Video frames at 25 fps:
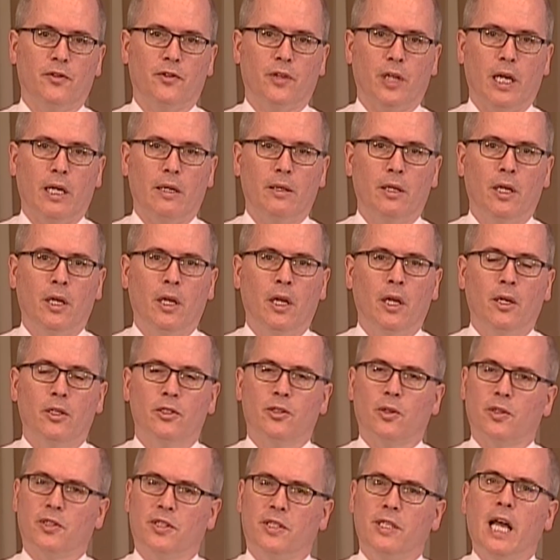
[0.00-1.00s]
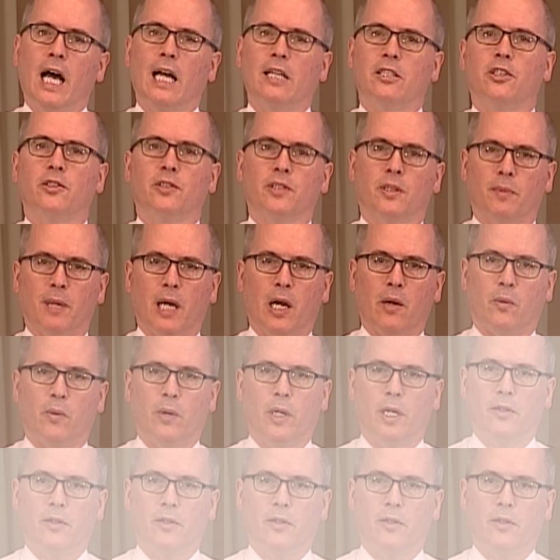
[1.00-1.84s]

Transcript: side. So it's not just about